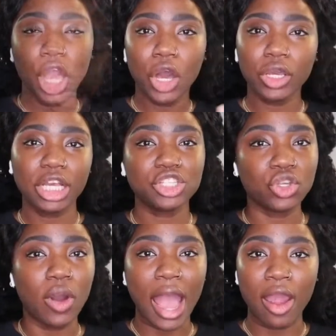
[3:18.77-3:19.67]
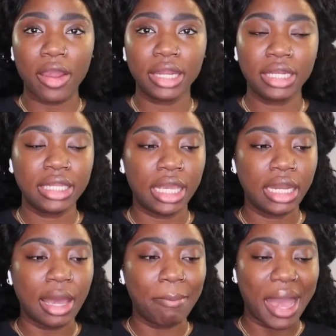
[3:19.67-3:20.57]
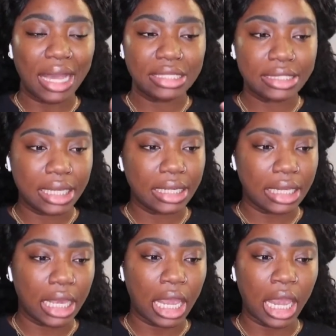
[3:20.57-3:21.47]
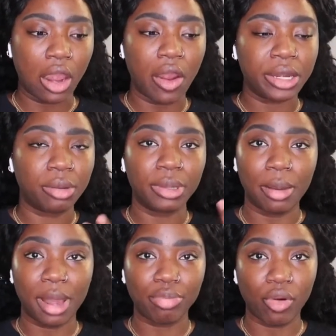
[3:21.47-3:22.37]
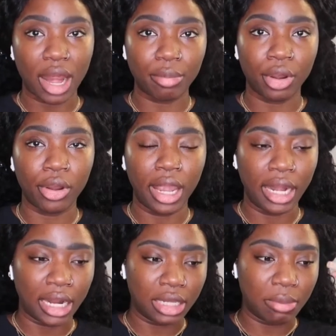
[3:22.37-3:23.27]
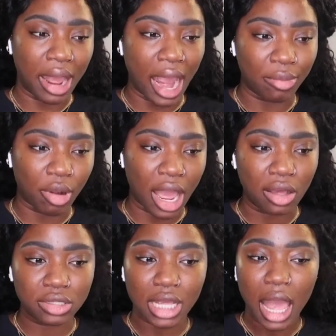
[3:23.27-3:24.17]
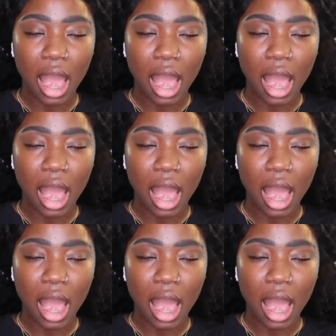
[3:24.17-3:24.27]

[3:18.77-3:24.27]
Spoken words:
Okay, so I already did my skincare, I already applied my primer, and I did my eyebrows.